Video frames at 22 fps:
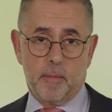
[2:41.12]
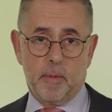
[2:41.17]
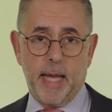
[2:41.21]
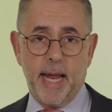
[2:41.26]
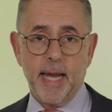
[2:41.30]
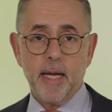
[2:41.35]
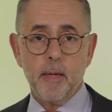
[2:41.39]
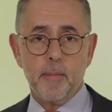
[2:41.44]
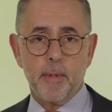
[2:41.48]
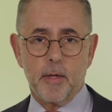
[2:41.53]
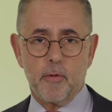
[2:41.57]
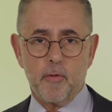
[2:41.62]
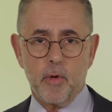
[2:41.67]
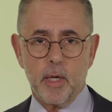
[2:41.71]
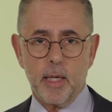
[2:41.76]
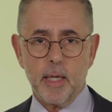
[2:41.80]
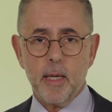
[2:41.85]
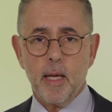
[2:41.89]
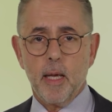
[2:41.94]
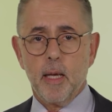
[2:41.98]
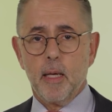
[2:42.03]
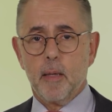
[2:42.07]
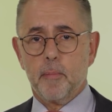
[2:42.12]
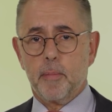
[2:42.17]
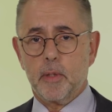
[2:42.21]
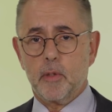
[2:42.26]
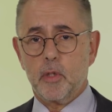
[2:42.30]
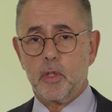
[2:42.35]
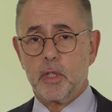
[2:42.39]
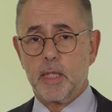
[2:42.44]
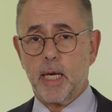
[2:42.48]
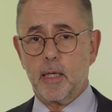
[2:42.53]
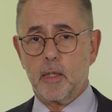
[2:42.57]
anybody really, but
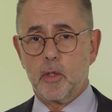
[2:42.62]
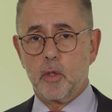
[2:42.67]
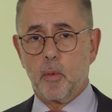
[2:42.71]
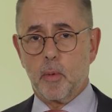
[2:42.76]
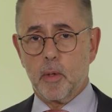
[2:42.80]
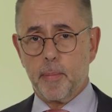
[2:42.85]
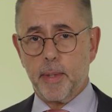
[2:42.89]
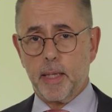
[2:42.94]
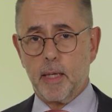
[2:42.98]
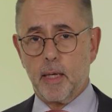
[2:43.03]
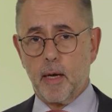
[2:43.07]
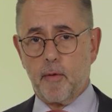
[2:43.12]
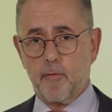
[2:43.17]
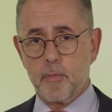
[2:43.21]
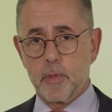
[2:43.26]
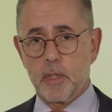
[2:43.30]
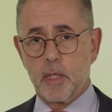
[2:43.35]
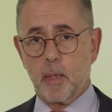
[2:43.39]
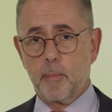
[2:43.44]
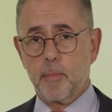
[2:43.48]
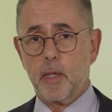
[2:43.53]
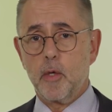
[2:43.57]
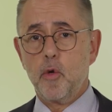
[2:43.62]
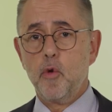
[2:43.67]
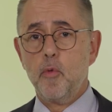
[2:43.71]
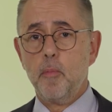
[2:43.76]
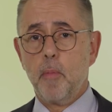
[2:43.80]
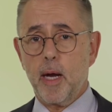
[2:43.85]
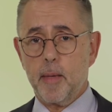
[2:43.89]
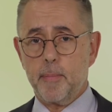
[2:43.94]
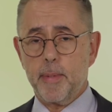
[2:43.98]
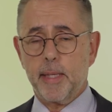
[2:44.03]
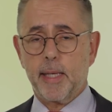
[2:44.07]
you certainly don't want to pick it up from somebody who
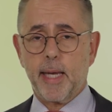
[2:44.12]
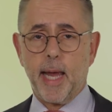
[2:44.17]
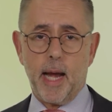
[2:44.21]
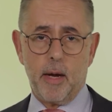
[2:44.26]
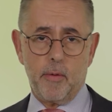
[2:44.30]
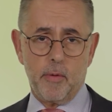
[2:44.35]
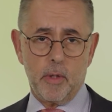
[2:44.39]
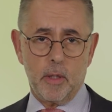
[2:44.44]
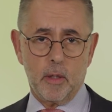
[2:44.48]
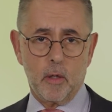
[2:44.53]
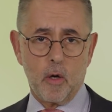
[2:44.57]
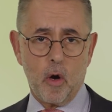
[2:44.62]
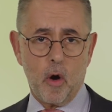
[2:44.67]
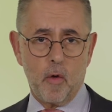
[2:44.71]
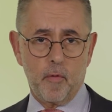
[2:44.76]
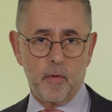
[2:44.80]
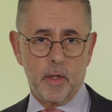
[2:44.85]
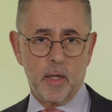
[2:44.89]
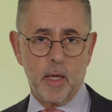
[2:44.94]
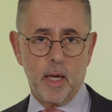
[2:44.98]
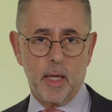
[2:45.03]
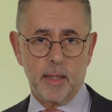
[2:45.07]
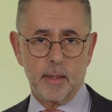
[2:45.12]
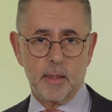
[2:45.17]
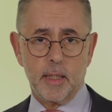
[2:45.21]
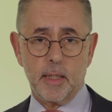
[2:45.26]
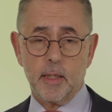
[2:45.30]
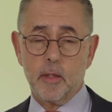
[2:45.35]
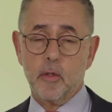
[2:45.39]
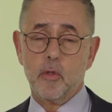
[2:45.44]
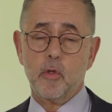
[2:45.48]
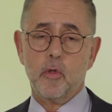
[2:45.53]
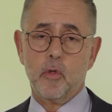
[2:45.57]
might be carrying
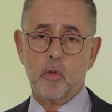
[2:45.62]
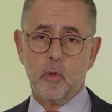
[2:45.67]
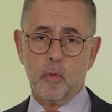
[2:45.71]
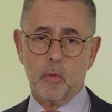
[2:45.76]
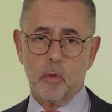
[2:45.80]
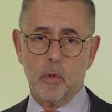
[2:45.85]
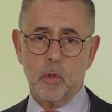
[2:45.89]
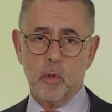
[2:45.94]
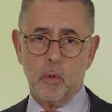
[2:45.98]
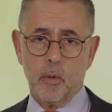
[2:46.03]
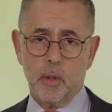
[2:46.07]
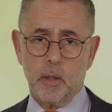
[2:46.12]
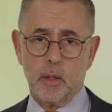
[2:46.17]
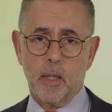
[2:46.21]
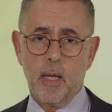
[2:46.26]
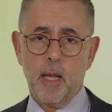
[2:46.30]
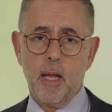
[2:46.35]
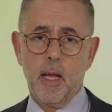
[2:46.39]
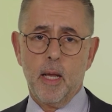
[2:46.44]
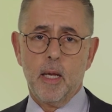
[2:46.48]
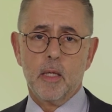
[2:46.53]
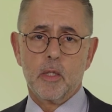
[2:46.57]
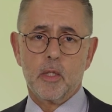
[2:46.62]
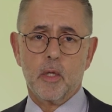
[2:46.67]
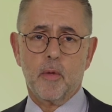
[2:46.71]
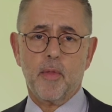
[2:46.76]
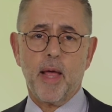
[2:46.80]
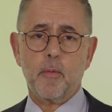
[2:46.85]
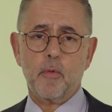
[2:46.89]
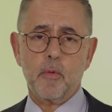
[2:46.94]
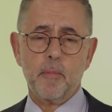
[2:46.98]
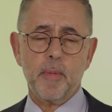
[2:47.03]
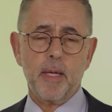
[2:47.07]
COVID-19 and you don't know it. So
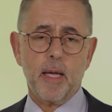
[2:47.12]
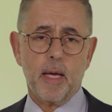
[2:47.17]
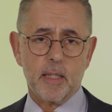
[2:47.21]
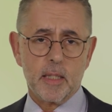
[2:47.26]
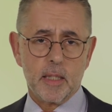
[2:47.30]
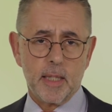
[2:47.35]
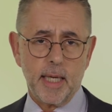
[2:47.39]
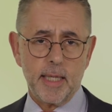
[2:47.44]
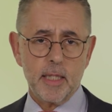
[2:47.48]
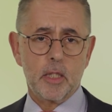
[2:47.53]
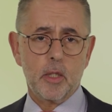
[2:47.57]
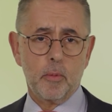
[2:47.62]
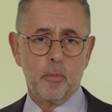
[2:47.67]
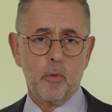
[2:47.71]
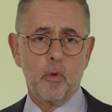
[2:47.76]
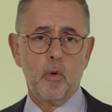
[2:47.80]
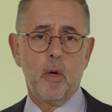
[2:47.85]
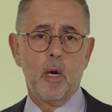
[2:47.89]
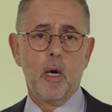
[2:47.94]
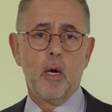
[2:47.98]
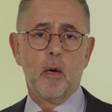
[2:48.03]
that would be a sensible